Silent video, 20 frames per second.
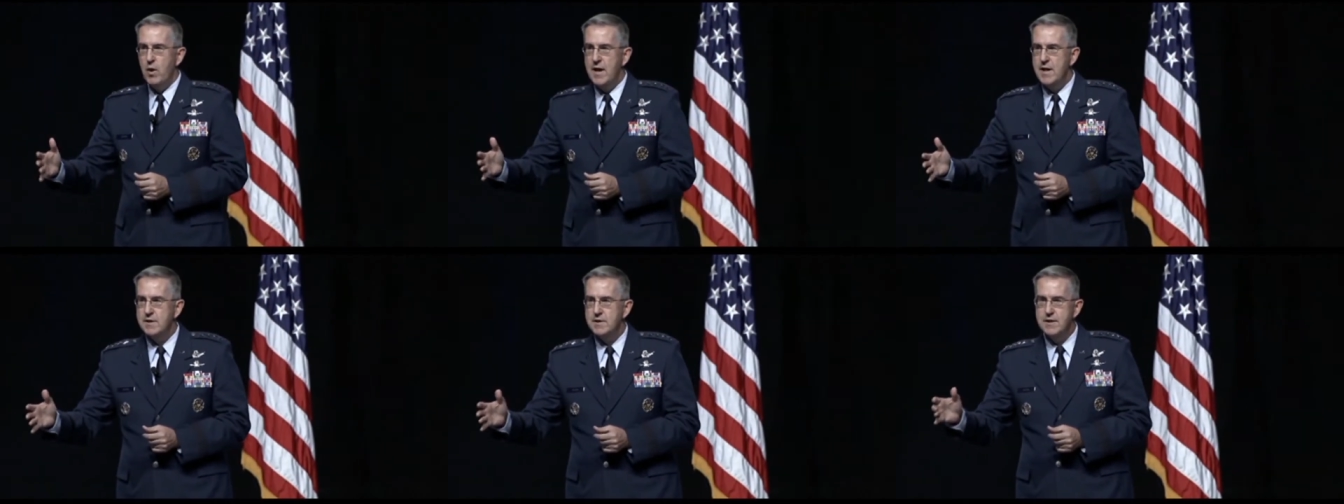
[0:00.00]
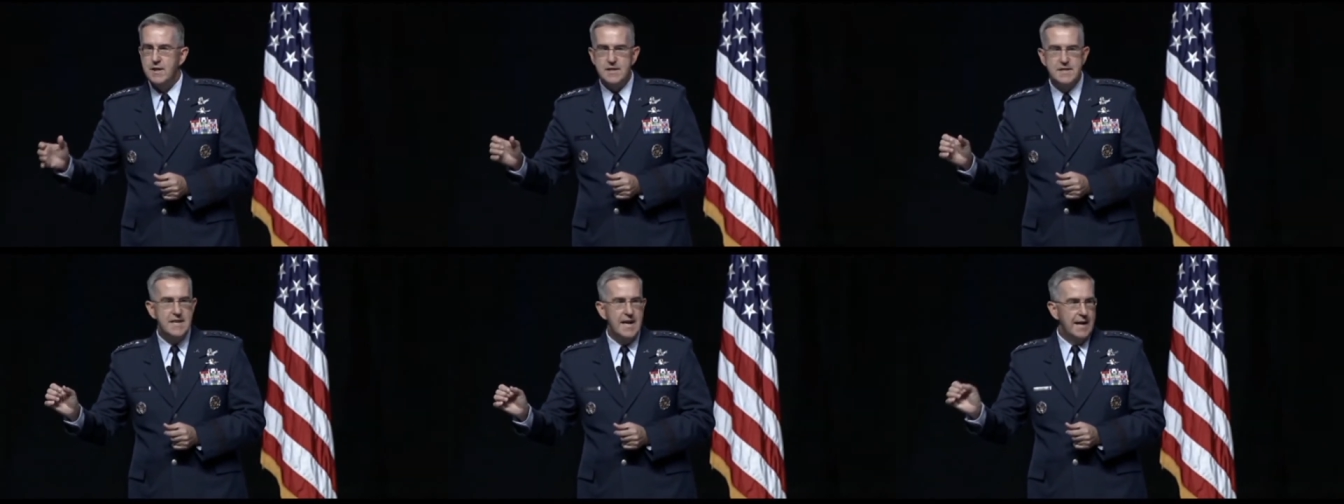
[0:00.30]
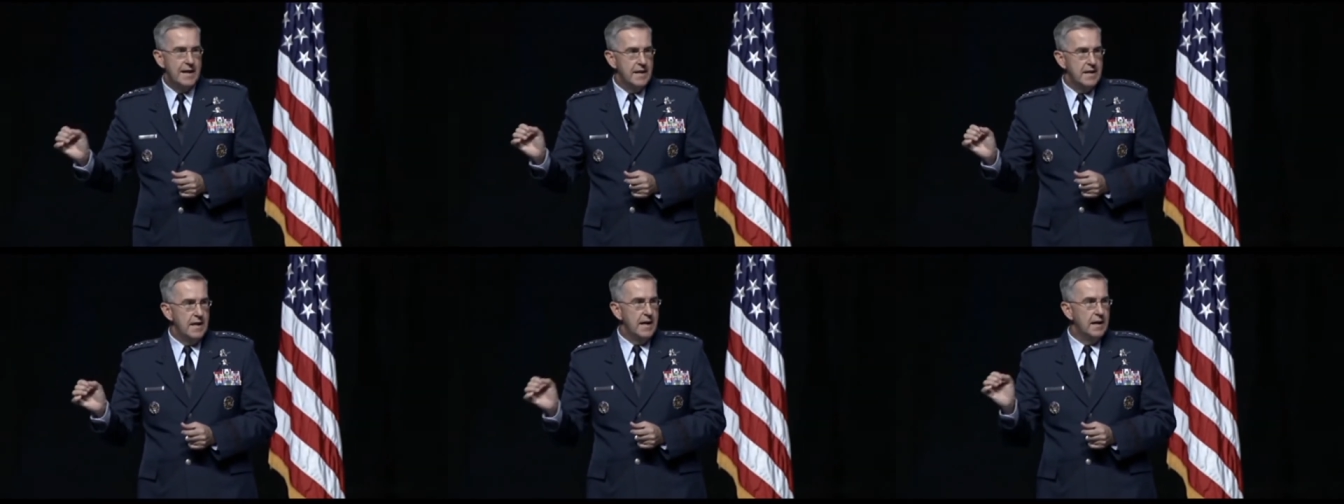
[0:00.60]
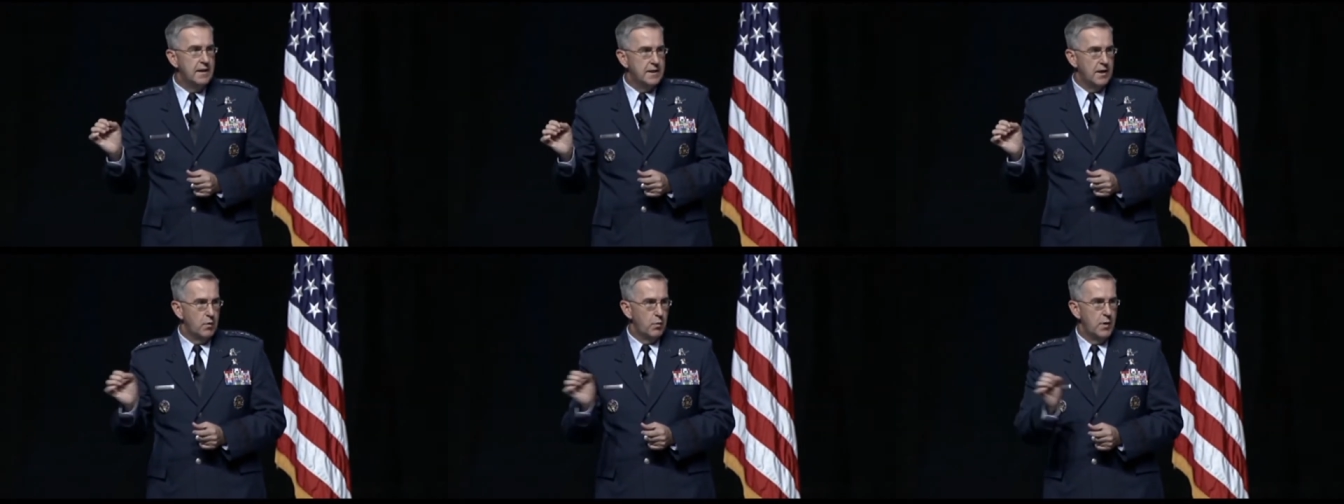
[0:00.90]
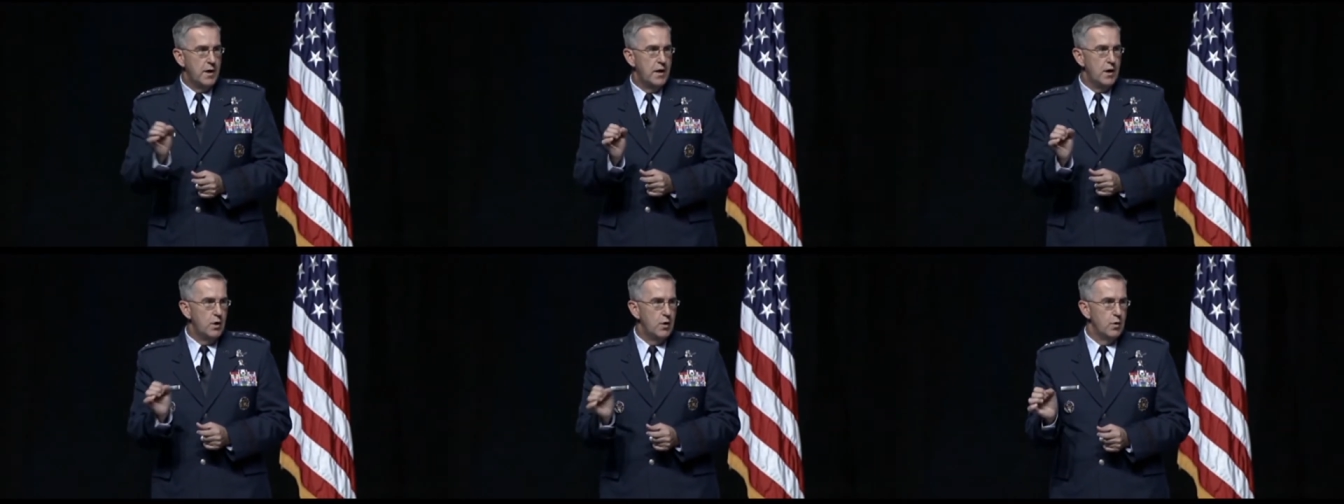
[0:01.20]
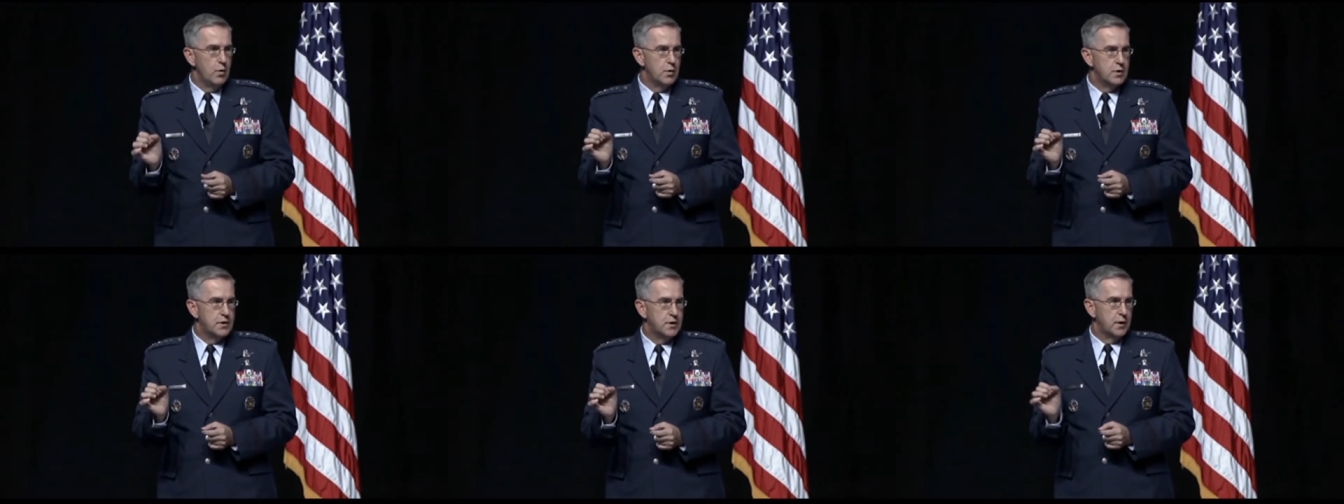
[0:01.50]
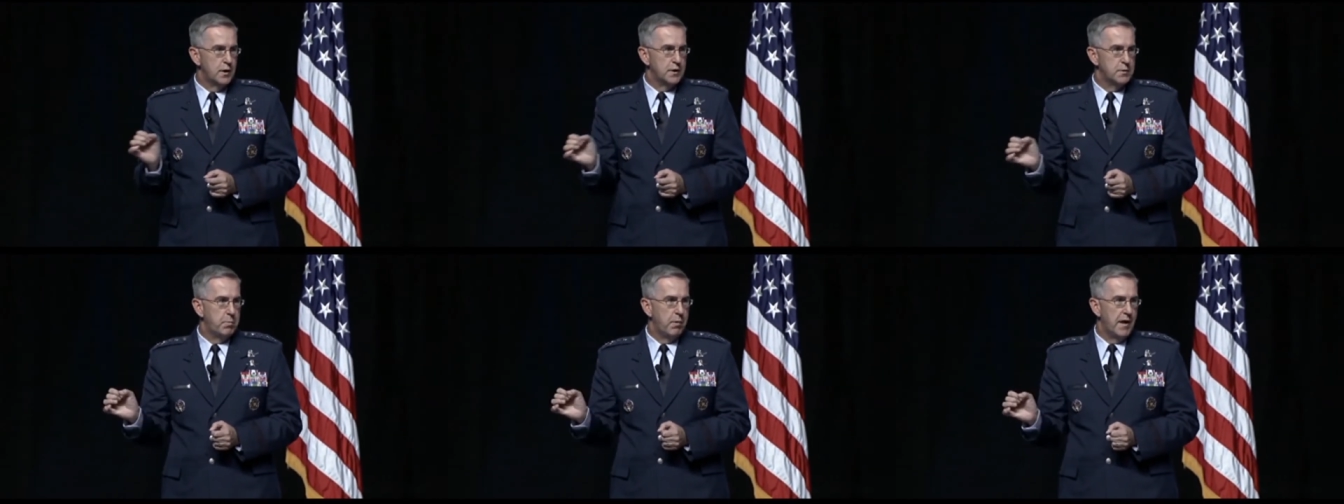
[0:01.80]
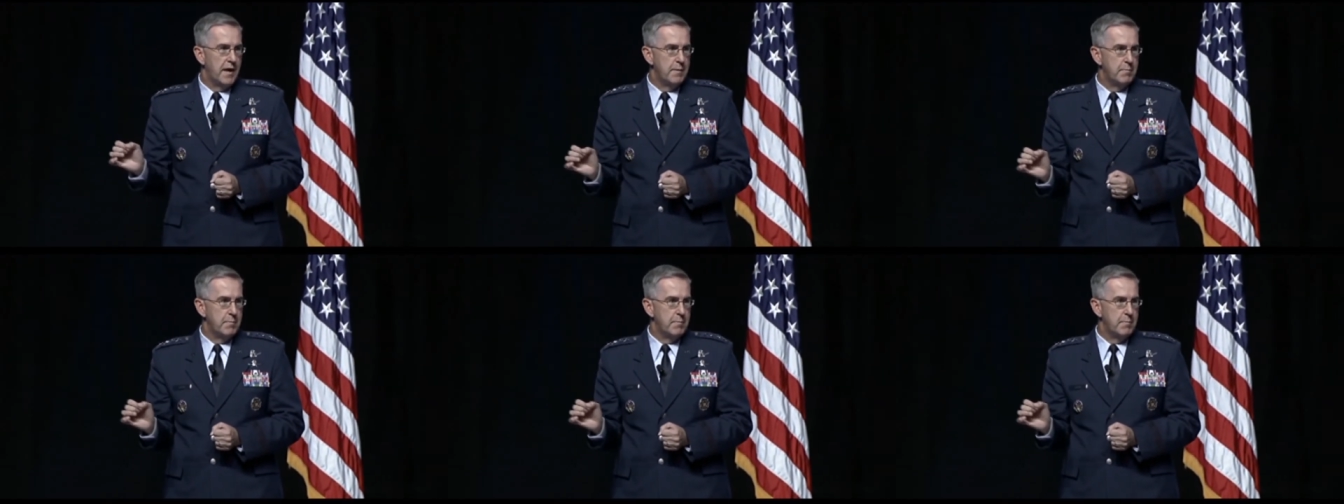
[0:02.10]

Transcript: And what is the technique that we use to